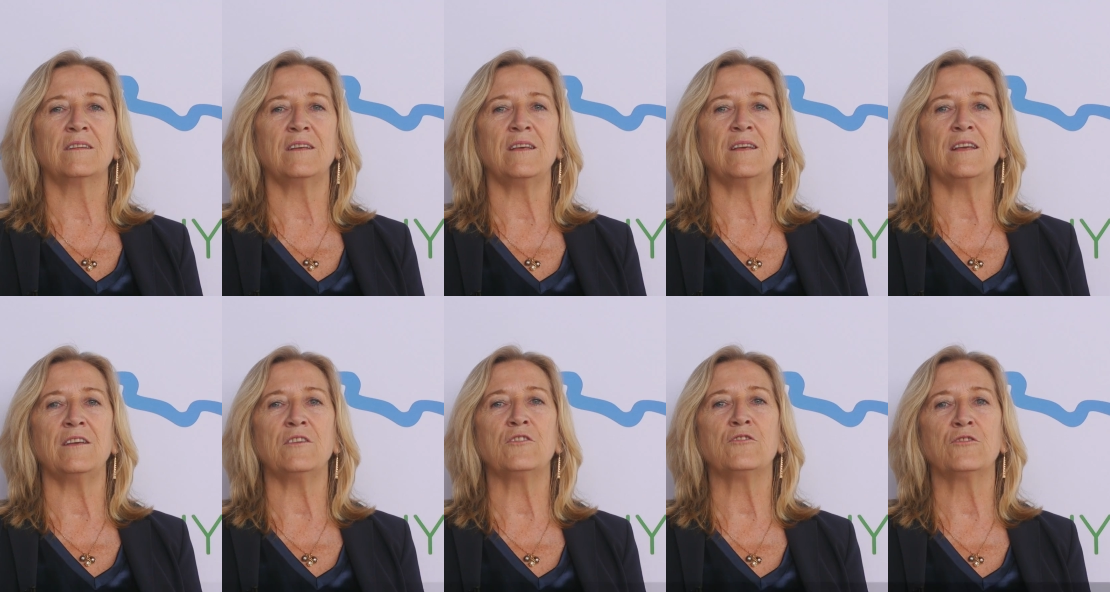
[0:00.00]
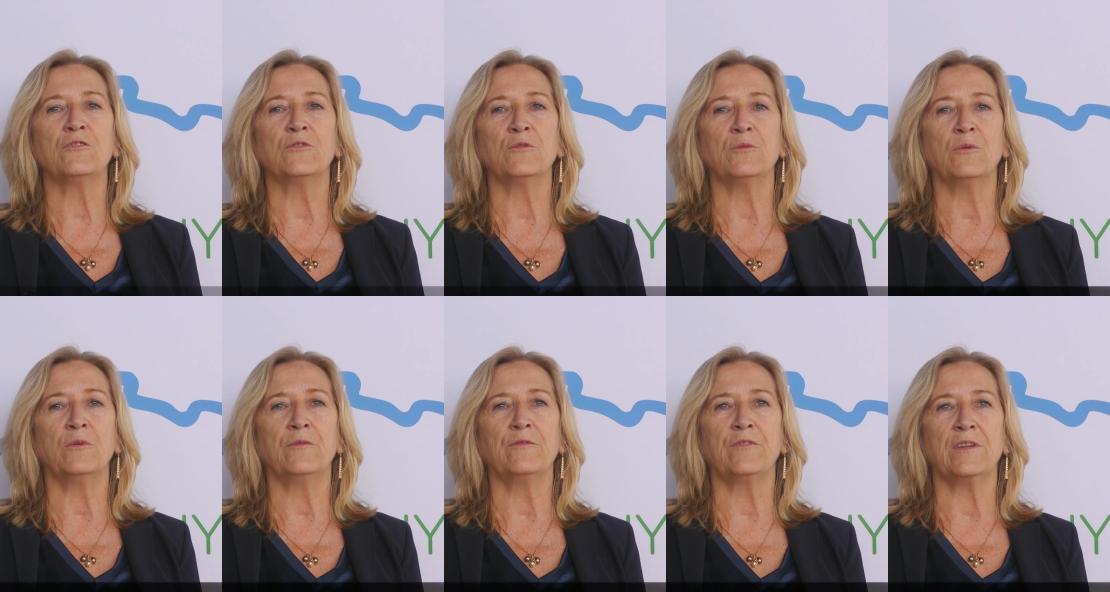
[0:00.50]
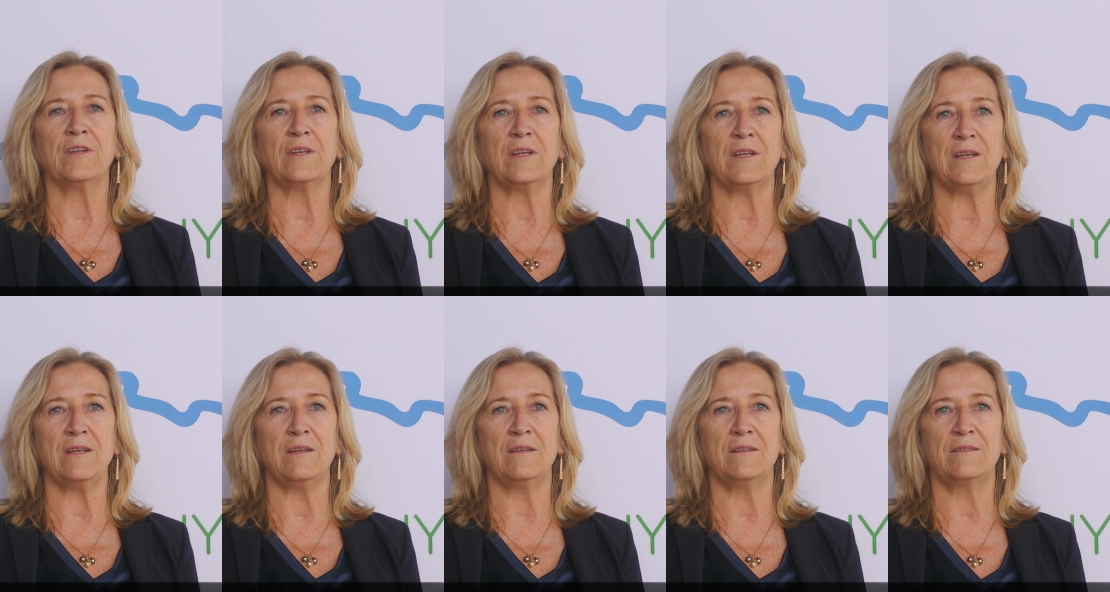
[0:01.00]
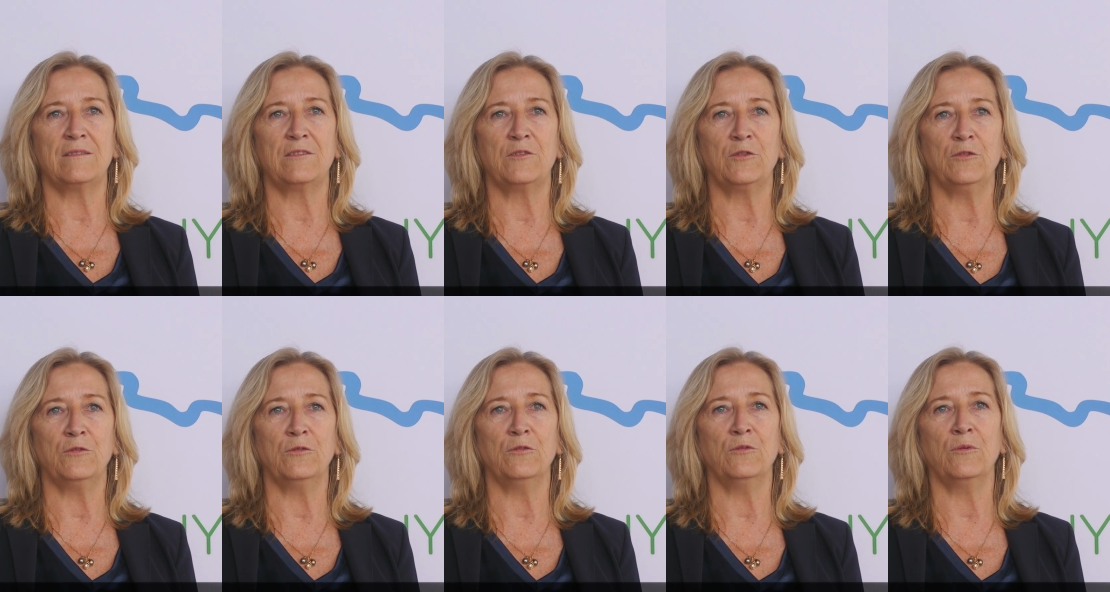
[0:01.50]
the issue of the need
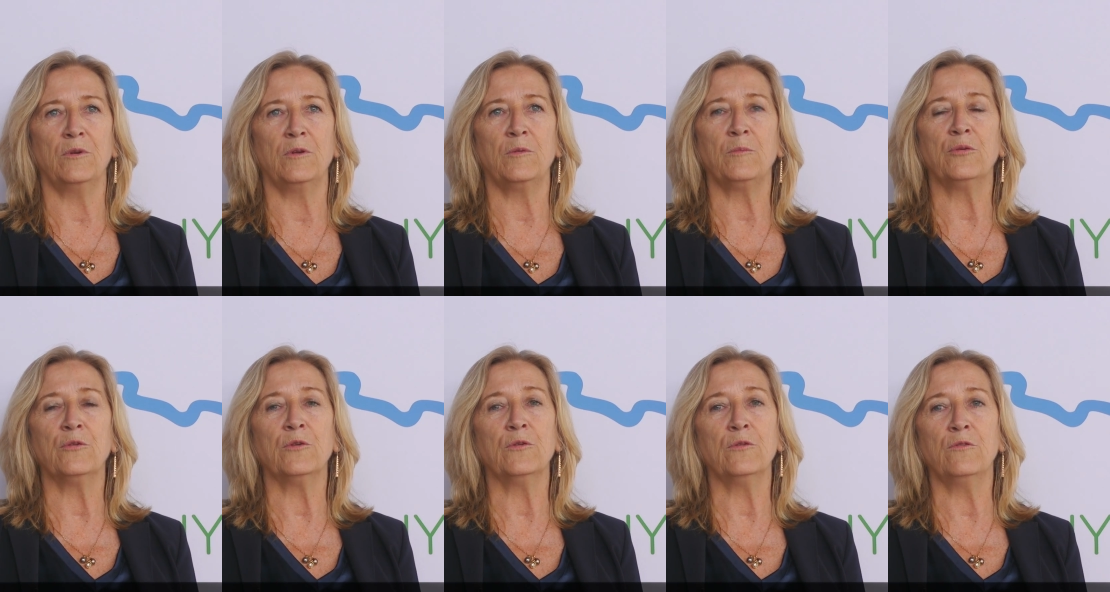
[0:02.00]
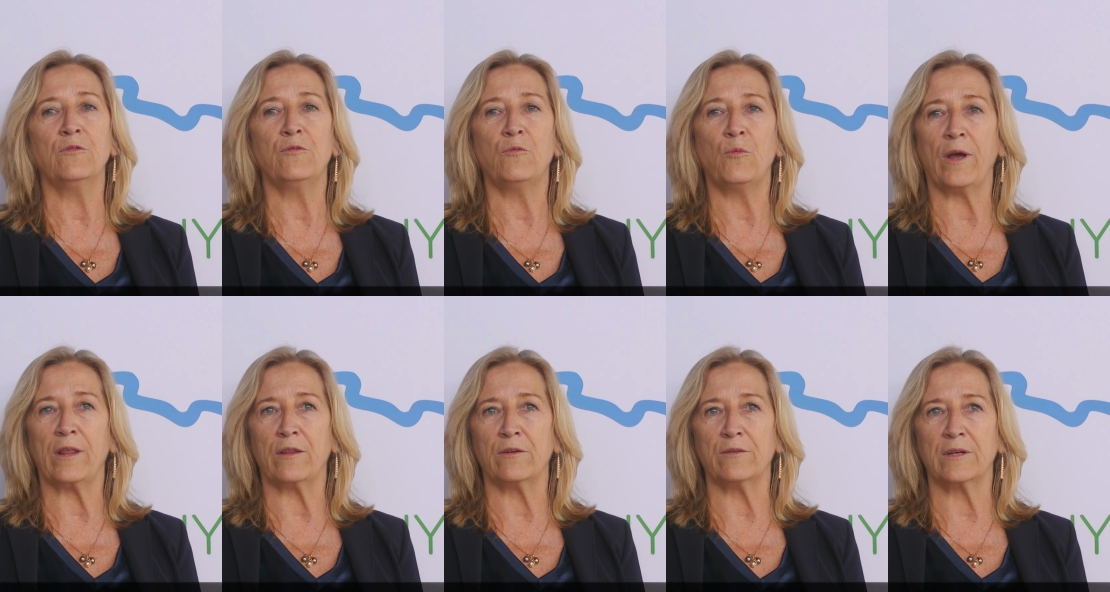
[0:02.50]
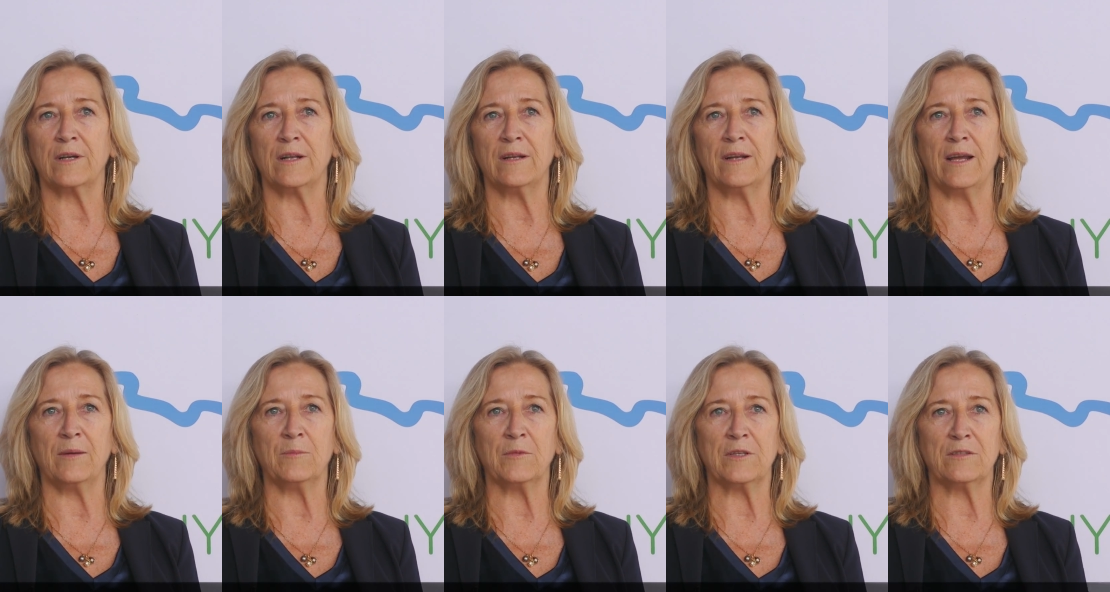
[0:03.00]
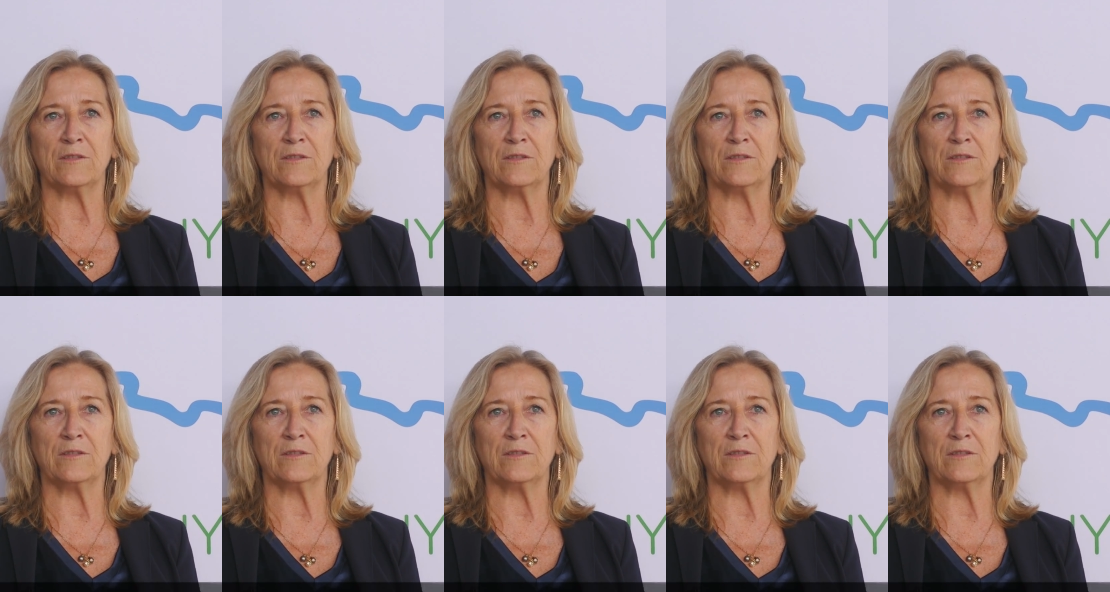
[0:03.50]
to improve weather and climate